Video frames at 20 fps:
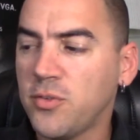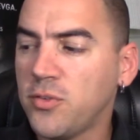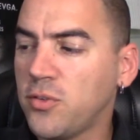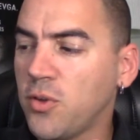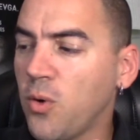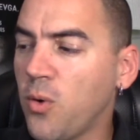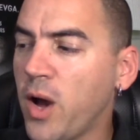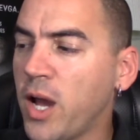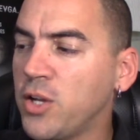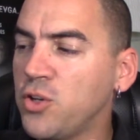
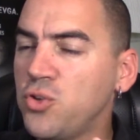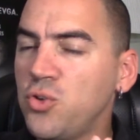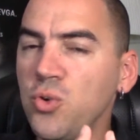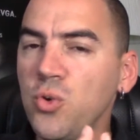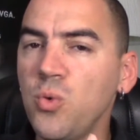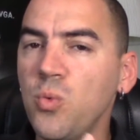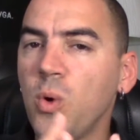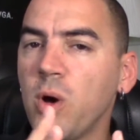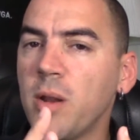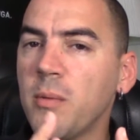So I
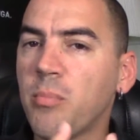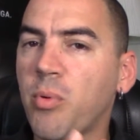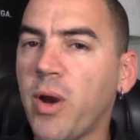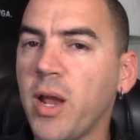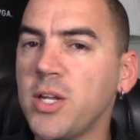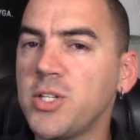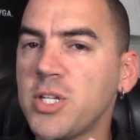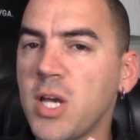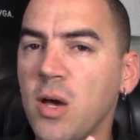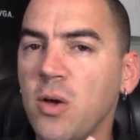do want to
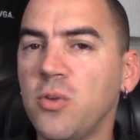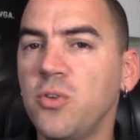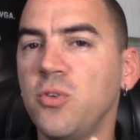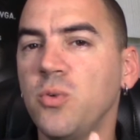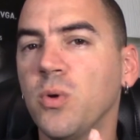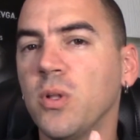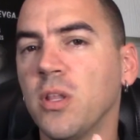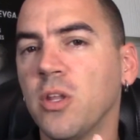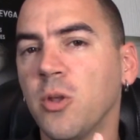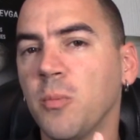branch out and
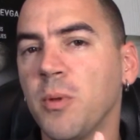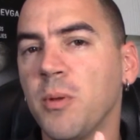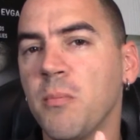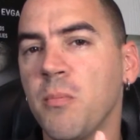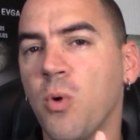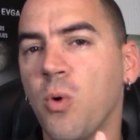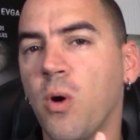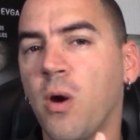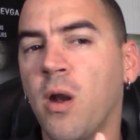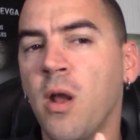do a little bit
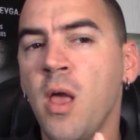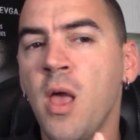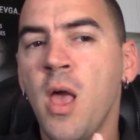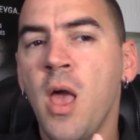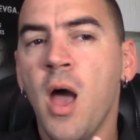more.